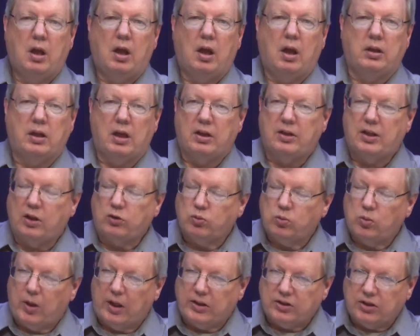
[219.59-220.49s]
And that's
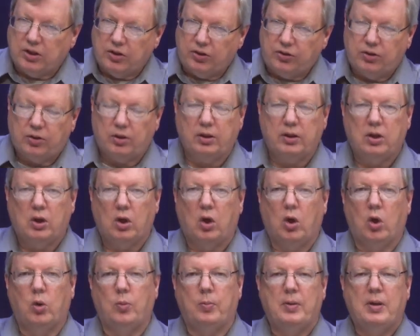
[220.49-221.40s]
why I sincerely
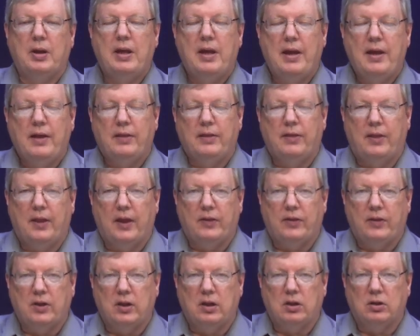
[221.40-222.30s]
hope that
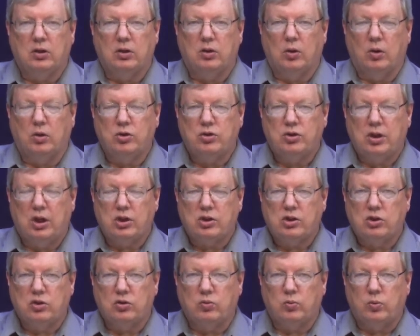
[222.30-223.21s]
the
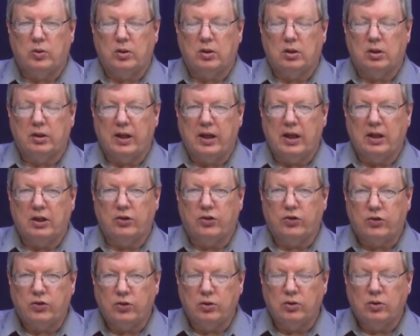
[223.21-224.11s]
negotiations will end
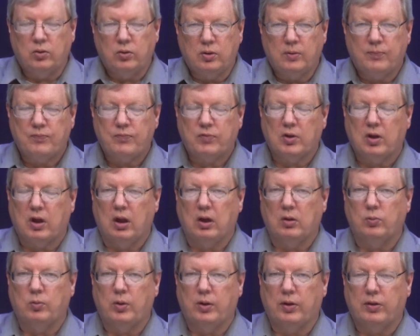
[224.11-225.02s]
soon
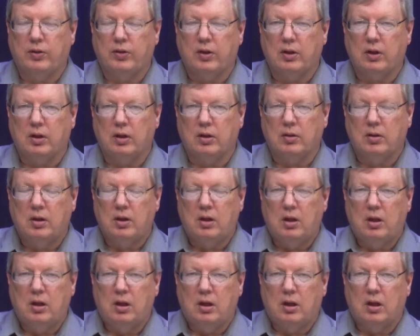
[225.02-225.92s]
and without
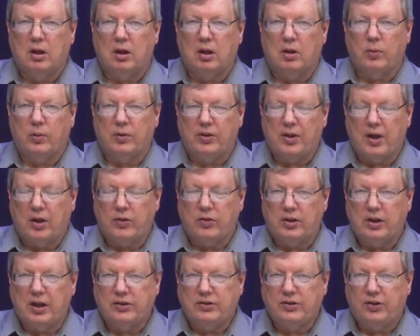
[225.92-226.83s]
the
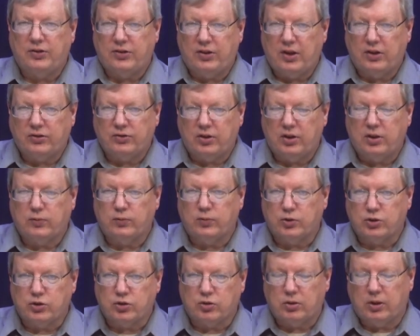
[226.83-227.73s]
necessity for
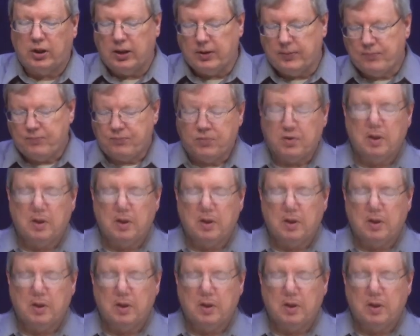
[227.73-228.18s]
a strike.